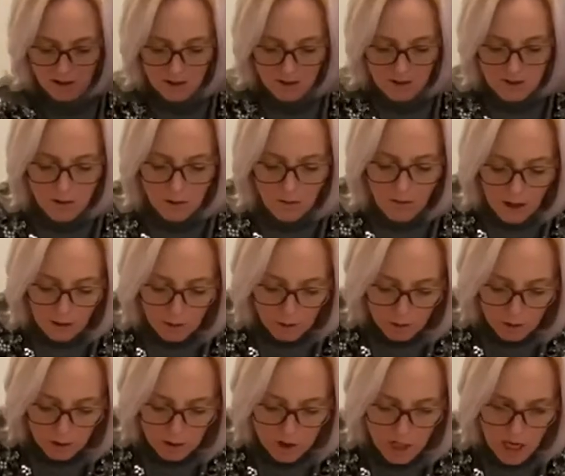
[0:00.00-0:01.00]
So that
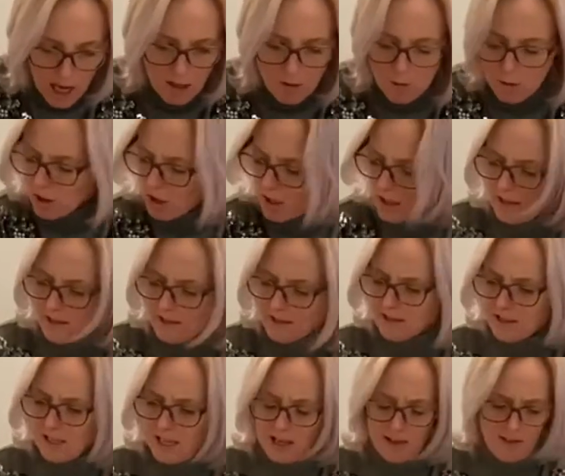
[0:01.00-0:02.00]
colour change, which I didn't
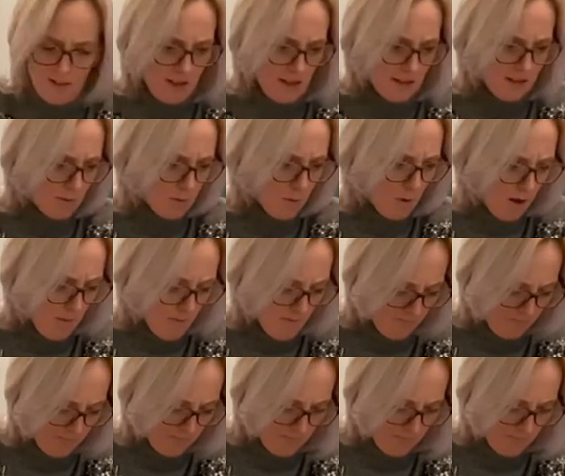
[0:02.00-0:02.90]
see in this one.